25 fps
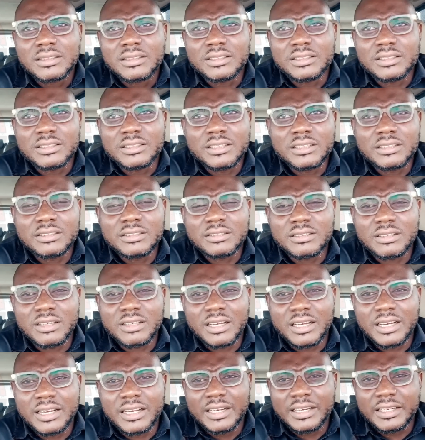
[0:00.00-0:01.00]
in this
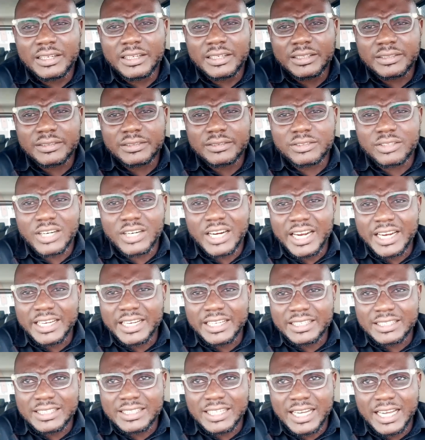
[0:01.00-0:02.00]

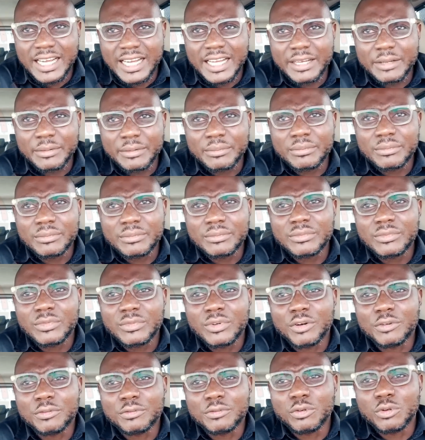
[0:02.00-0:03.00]
trying time
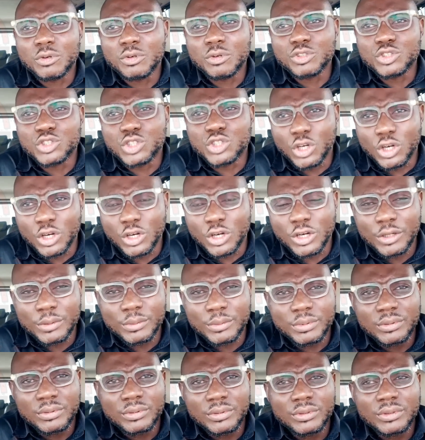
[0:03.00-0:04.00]
of no
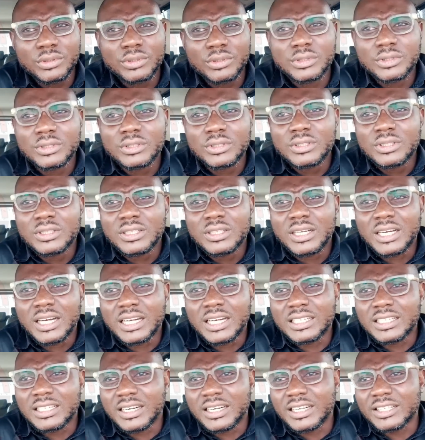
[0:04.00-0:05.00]
job
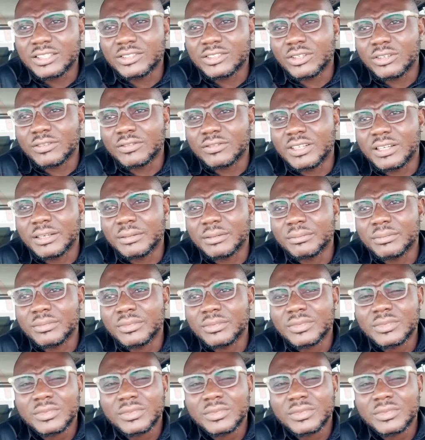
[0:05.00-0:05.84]
and the rest of them.